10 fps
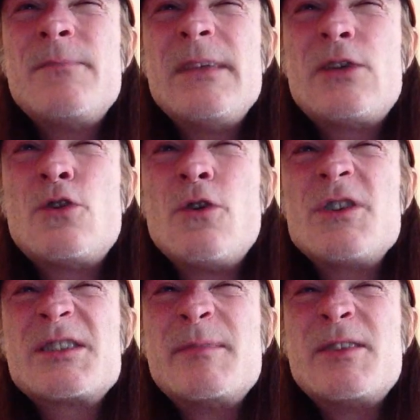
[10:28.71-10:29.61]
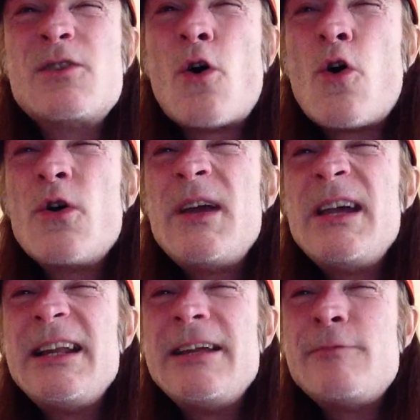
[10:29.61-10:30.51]
He calls him an
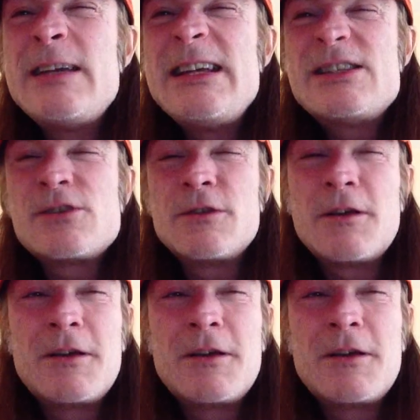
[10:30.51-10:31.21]
oily weasel.